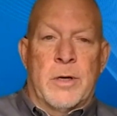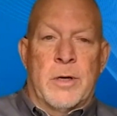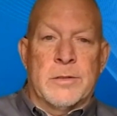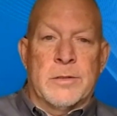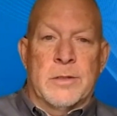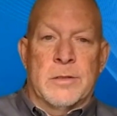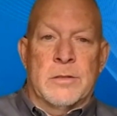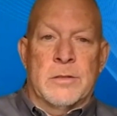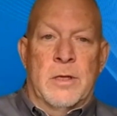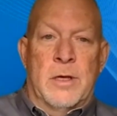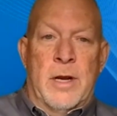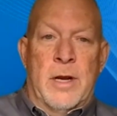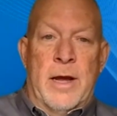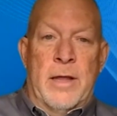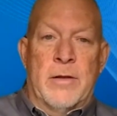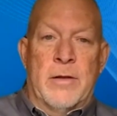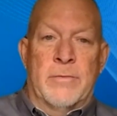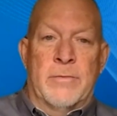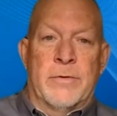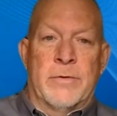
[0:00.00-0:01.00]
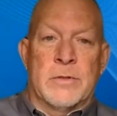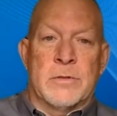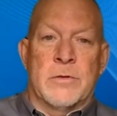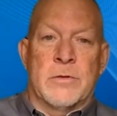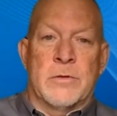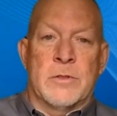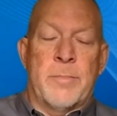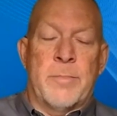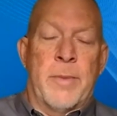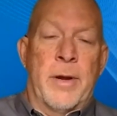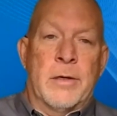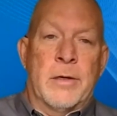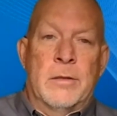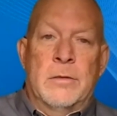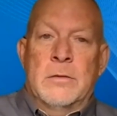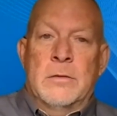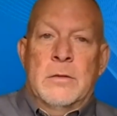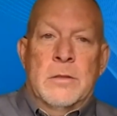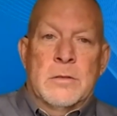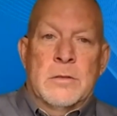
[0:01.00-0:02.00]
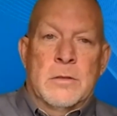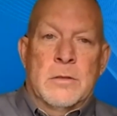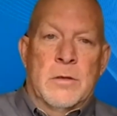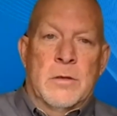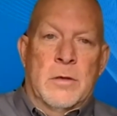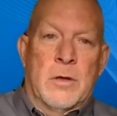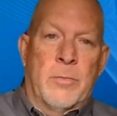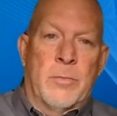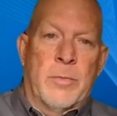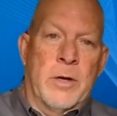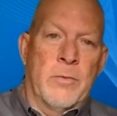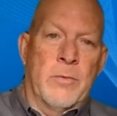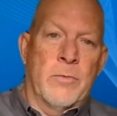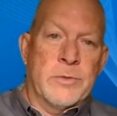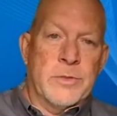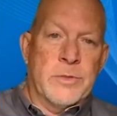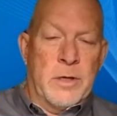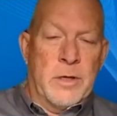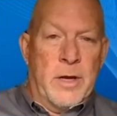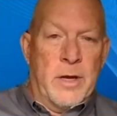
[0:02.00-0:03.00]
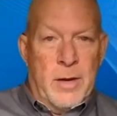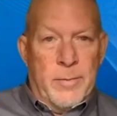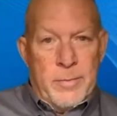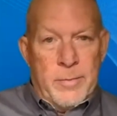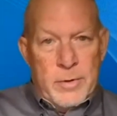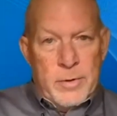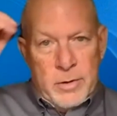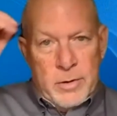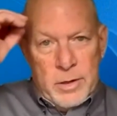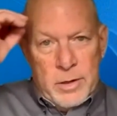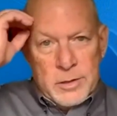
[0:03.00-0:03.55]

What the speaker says: in the process that neither of us are expecting, because nobody wants it to happen.